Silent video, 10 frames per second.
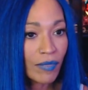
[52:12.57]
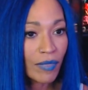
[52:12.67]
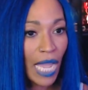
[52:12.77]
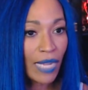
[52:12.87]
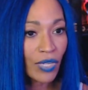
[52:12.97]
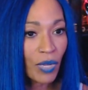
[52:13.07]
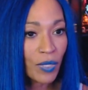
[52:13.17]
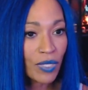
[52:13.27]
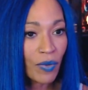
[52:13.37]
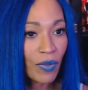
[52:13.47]
I don't know
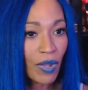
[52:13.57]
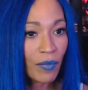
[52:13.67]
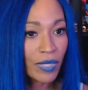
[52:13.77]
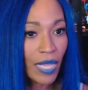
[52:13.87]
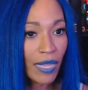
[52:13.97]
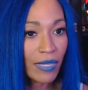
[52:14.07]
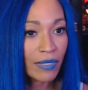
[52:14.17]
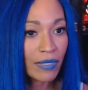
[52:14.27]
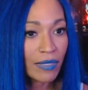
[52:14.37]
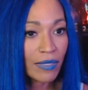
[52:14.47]
what's going on with that.
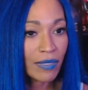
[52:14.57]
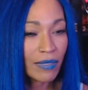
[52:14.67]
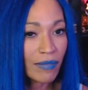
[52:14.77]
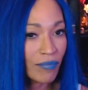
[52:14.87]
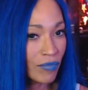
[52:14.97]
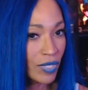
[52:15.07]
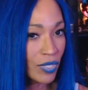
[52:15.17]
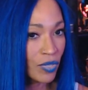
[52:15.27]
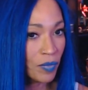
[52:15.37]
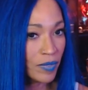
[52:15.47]

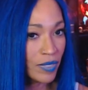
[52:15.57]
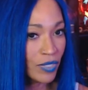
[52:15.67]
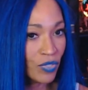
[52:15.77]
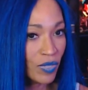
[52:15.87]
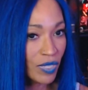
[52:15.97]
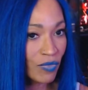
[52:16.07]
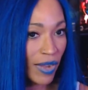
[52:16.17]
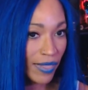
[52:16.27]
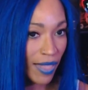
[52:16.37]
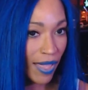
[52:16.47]
Scoops, did you just
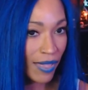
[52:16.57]
write that?